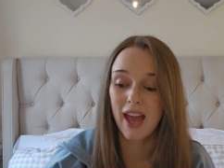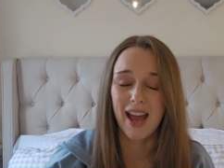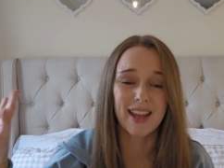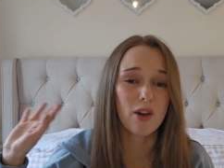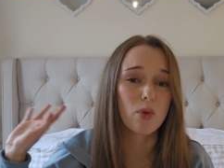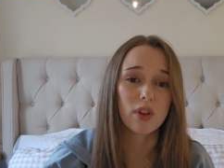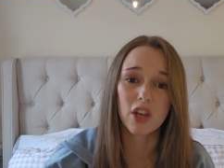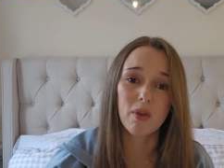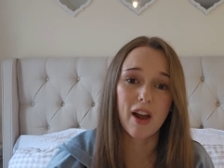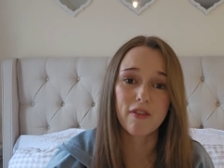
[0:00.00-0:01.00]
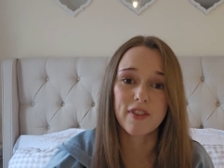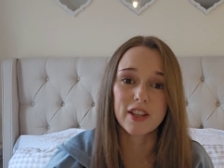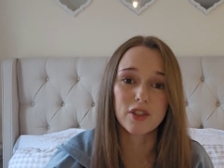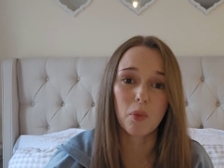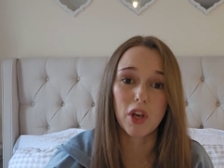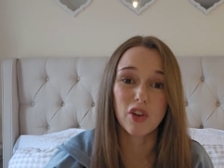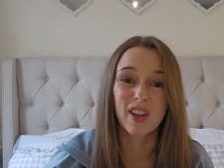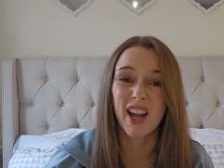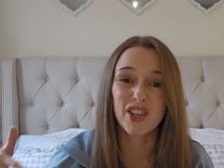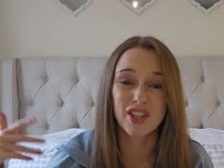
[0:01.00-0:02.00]
and get all the cute outfits when you
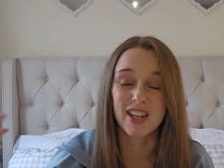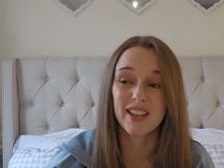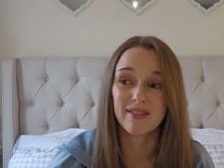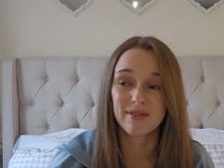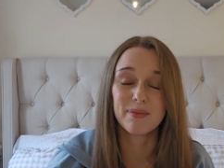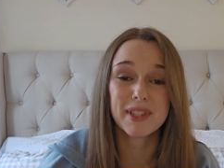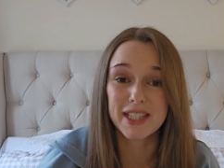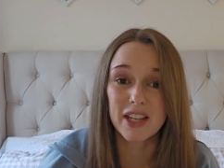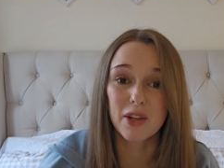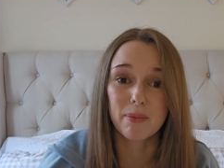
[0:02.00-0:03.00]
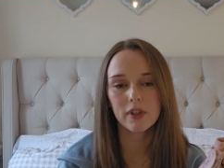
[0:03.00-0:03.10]
can actually see them.